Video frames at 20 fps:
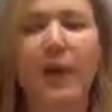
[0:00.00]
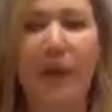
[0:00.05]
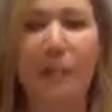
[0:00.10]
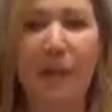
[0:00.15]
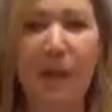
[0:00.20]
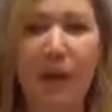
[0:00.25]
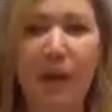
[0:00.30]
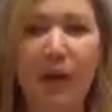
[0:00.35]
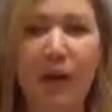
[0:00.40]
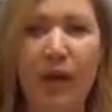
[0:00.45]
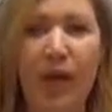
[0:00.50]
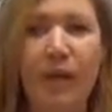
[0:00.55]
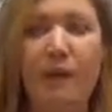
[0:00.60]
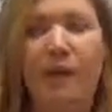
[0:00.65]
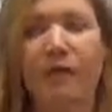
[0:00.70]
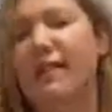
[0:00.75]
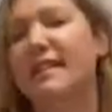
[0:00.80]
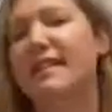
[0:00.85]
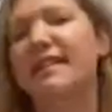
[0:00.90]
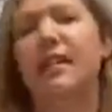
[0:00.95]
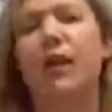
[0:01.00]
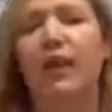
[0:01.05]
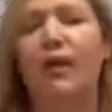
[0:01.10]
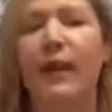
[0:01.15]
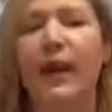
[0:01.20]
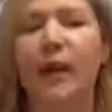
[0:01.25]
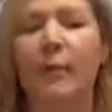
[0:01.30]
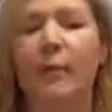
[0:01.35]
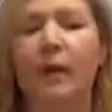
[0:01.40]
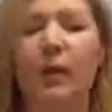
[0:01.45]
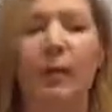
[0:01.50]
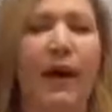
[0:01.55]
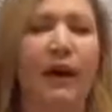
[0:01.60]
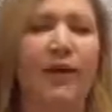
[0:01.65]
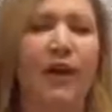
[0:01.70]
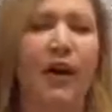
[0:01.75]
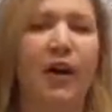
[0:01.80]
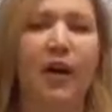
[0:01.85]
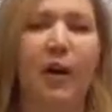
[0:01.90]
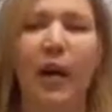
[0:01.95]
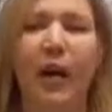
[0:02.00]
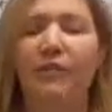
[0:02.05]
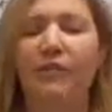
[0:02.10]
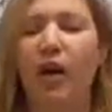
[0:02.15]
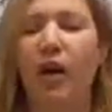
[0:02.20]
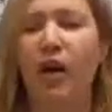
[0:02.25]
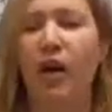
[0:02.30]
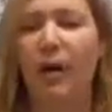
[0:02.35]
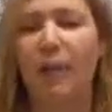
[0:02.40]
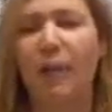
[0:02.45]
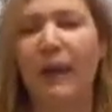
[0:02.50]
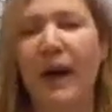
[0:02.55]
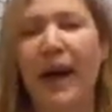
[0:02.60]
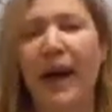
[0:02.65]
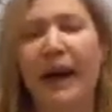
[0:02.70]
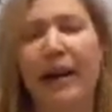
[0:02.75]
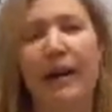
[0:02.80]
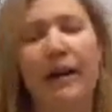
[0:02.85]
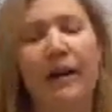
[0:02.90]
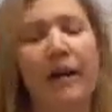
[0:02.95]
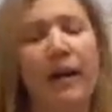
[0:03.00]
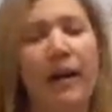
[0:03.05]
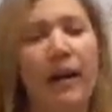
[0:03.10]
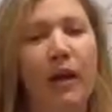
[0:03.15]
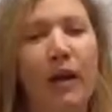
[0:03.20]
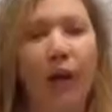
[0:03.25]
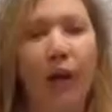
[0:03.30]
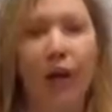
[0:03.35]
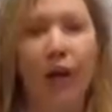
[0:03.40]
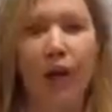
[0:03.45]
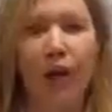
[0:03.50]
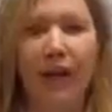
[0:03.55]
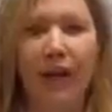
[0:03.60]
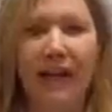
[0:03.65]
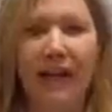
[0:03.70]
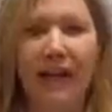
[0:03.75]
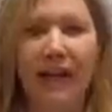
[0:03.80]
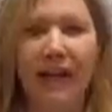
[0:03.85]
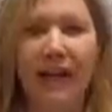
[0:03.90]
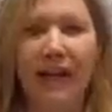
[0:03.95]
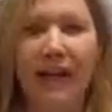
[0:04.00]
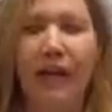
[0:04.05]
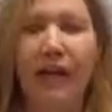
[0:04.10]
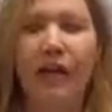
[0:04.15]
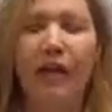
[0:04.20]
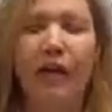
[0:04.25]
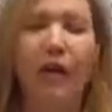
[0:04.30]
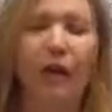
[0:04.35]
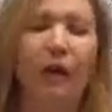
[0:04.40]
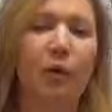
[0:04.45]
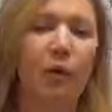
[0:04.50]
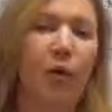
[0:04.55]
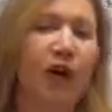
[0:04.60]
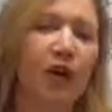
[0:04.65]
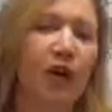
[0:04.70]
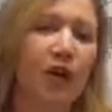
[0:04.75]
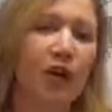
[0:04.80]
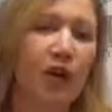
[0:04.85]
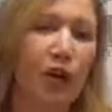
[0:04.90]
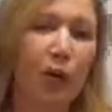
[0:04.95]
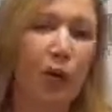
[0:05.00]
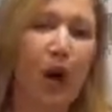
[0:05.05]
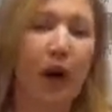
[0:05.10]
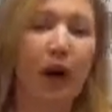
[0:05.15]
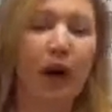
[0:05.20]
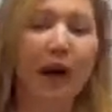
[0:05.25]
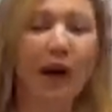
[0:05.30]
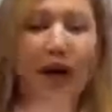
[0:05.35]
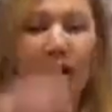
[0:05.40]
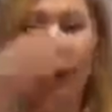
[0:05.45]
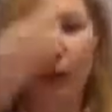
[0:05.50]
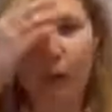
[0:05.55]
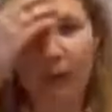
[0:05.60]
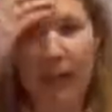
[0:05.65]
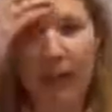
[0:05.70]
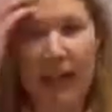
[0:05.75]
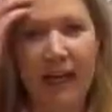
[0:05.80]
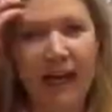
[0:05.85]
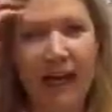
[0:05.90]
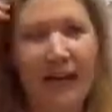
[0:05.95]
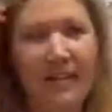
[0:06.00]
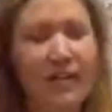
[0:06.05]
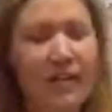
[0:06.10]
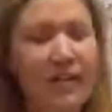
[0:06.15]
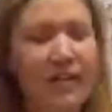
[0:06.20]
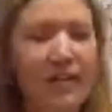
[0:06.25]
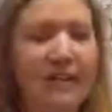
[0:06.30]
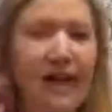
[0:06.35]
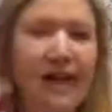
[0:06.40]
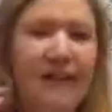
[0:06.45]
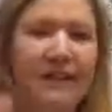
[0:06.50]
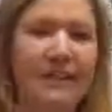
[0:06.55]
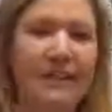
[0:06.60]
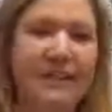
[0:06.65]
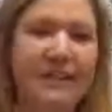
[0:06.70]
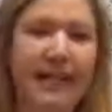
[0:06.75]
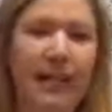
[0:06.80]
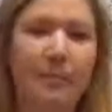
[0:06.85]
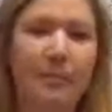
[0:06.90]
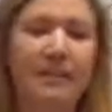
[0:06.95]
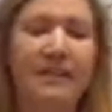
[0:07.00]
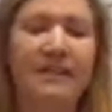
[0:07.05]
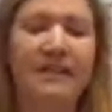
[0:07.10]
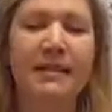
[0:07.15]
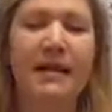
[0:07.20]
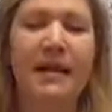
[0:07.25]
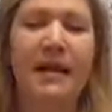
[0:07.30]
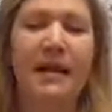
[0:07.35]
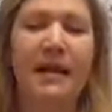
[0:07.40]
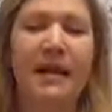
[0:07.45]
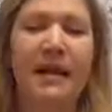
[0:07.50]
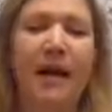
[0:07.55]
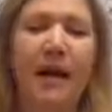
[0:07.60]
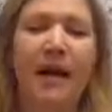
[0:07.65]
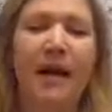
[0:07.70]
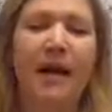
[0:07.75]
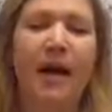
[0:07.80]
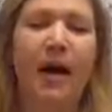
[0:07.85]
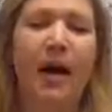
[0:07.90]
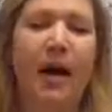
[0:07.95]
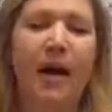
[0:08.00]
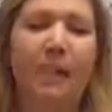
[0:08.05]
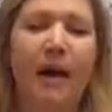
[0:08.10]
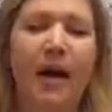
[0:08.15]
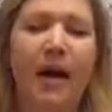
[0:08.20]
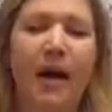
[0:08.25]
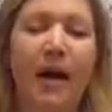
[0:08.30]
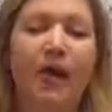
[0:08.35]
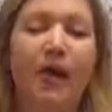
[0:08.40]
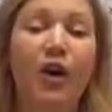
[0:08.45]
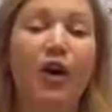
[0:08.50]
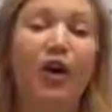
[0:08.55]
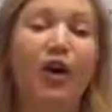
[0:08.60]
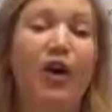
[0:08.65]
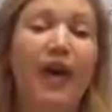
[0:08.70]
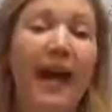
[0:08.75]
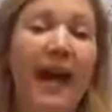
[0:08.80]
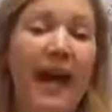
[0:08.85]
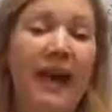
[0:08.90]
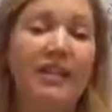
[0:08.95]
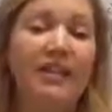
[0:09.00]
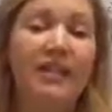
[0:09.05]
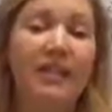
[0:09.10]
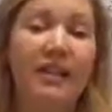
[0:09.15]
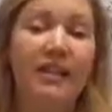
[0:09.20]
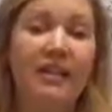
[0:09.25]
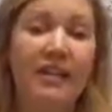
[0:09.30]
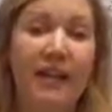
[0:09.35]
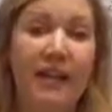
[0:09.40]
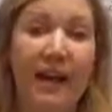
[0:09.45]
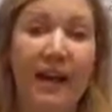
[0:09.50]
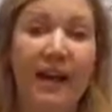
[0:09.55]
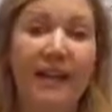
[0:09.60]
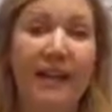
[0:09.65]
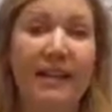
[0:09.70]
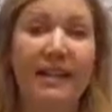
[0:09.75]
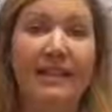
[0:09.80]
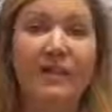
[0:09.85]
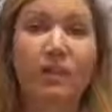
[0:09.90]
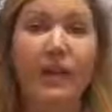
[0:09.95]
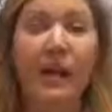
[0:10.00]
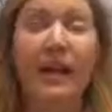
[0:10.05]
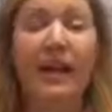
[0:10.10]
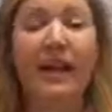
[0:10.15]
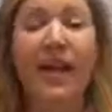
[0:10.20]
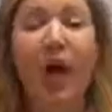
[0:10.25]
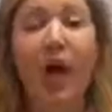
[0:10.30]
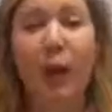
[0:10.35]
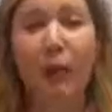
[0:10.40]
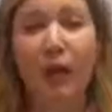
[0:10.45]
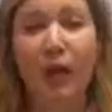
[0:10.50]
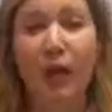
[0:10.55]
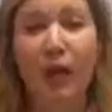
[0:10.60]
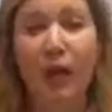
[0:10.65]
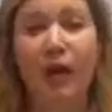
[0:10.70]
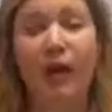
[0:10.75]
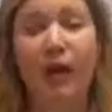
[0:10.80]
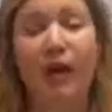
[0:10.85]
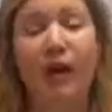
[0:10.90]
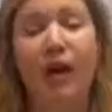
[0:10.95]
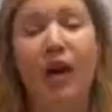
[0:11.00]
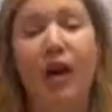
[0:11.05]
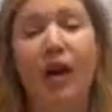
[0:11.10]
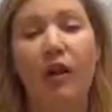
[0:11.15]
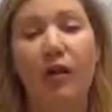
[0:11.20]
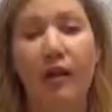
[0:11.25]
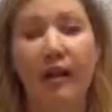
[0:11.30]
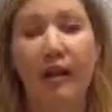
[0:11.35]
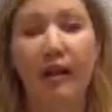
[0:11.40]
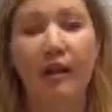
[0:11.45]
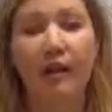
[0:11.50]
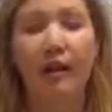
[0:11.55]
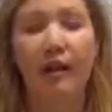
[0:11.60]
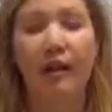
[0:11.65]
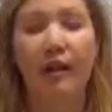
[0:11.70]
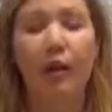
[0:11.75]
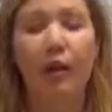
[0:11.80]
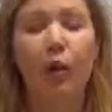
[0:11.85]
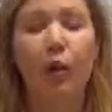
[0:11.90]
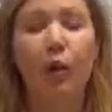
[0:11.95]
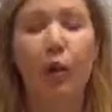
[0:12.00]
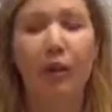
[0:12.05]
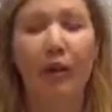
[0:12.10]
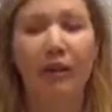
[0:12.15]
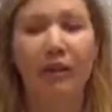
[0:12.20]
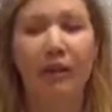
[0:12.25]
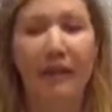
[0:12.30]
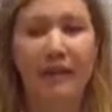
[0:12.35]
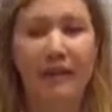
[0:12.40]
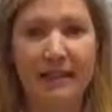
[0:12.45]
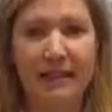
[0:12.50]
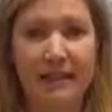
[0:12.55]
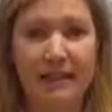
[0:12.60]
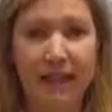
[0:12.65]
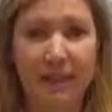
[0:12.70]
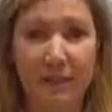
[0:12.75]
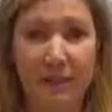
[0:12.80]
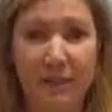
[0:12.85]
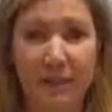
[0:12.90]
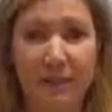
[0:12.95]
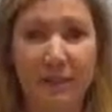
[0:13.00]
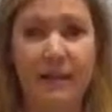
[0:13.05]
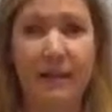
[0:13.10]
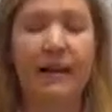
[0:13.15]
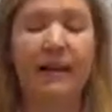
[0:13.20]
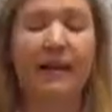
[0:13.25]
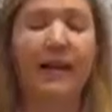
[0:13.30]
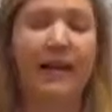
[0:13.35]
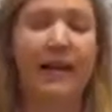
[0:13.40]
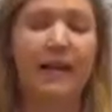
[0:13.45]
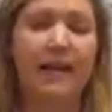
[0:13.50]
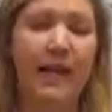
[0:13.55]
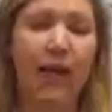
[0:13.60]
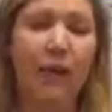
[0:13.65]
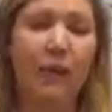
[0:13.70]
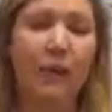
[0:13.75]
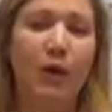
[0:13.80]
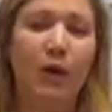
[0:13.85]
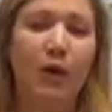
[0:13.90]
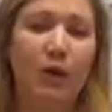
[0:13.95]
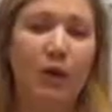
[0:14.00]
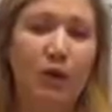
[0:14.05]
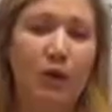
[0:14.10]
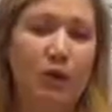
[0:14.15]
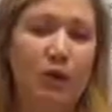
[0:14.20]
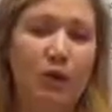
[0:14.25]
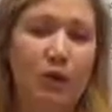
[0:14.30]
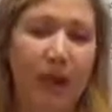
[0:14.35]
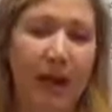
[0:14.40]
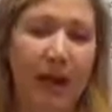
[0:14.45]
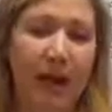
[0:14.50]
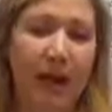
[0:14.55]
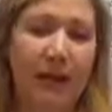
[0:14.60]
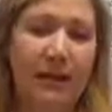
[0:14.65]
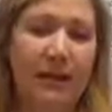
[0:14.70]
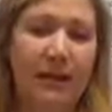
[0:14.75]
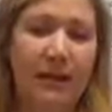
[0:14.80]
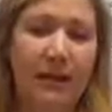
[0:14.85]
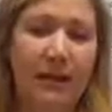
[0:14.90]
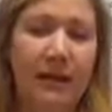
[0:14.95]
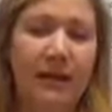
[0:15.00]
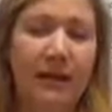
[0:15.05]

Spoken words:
people come to physical therapy whether you have a hurt back, hurt knee, you want to work on your walking, want to get exercise tips. And another good adjunct to that is we can help you with your healthy weight loss tips to help you lose weight,